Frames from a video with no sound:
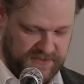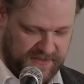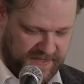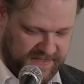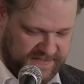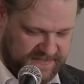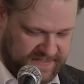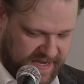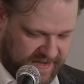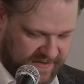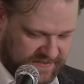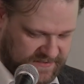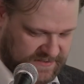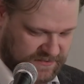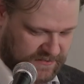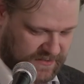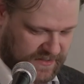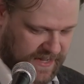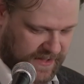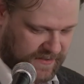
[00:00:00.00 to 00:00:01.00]
So they decided
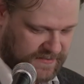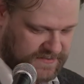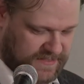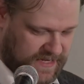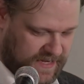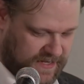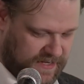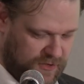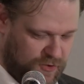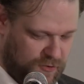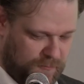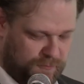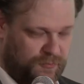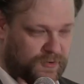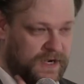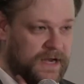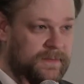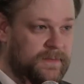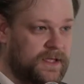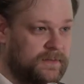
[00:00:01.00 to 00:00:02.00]
to announce a new
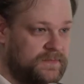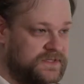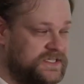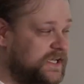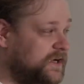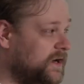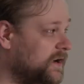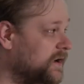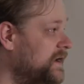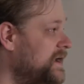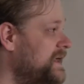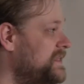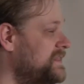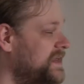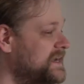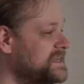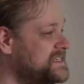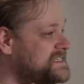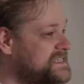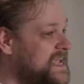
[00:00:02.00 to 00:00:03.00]
premium tier
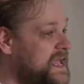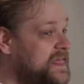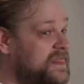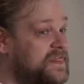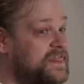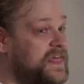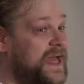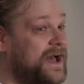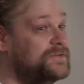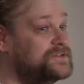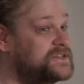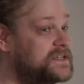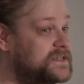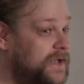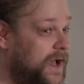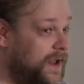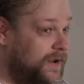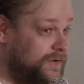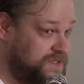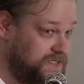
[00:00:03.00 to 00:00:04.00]
that is
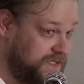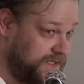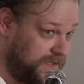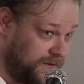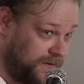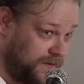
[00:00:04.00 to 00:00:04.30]
$10,000 a